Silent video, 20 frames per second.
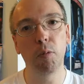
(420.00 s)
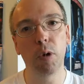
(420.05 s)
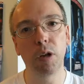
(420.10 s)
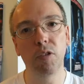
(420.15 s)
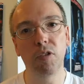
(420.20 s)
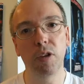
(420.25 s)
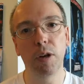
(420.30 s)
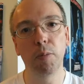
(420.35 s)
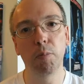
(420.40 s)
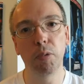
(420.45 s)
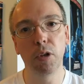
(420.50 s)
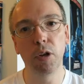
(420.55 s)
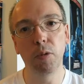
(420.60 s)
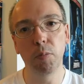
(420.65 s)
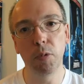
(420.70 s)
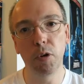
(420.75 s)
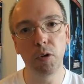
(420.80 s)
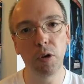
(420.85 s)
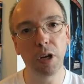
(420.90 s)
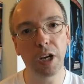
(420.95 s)
once in a blue
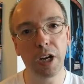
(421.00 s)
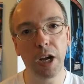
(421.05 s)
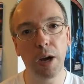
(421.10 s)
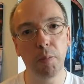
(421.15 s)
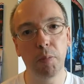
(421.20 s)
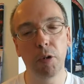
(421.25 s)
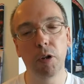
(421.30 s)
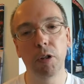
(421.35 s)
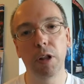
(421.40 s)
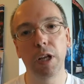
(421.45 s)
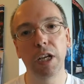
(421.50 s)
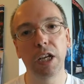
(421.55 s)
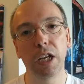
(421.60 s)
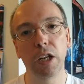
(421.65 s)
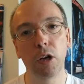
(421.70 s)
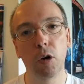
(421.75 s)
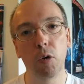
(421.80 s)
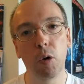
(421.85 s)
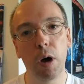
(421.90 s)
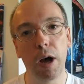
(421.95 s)
moon, a couple
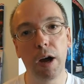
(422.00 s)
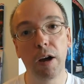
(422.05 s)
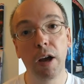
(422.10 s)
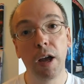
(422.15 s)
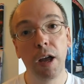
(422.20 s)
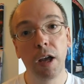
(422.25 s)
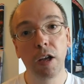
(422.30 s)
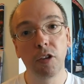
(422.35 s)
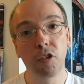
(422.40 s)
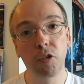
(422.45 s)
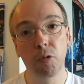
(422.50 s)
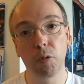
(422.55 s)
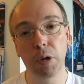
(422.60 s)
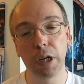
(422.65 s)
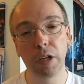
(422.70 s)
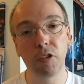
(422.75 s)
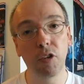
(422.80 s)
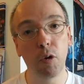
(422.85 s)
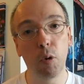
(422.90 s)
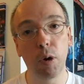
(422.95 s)

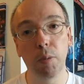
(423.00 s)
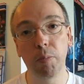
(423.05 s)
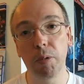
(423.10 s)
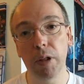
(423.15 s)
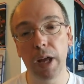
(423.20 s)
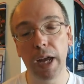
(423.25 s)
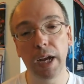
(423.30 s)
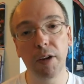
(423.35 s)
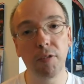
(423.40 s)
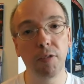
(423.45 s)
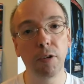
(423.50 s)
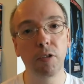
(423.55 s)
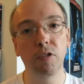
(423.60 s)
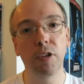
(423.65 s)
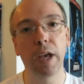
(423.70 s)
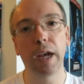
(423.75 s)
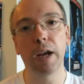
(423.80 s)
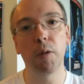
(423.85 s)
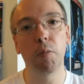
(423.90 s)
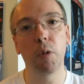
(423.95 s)
screens going blank for a
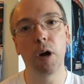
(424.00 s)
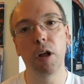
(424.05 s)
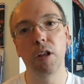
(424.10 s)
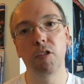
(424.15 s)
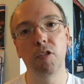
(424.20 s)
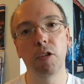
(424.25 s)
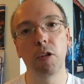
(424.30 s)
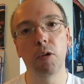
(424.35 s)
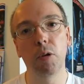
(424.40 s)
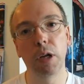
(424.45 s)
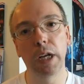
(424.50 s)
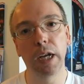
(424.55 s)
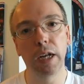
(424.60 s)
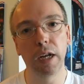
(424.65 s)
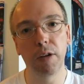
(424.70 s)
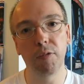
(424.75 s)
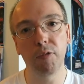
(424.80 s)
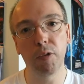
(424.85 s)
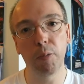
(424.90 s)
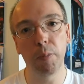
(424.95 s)
second while it's loading in
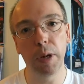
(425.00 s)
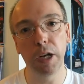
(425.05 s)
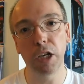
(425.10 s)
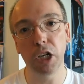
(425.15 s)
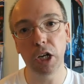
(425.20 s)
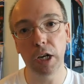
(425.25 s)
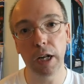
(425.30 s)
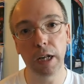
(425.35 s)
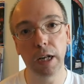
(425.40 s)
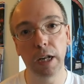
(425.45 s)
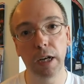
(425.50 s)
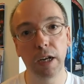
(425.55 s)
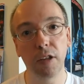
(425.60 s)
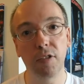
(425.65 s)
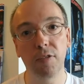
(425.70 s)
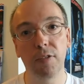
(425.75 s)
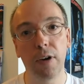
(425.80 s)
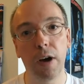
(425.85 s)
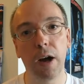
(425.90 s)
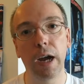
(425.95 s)
information, and then it's
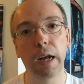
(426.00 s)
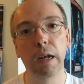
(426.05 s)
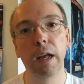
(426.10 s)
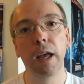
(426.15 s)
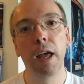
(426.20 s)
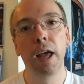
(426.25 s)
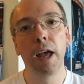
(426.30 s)
fine.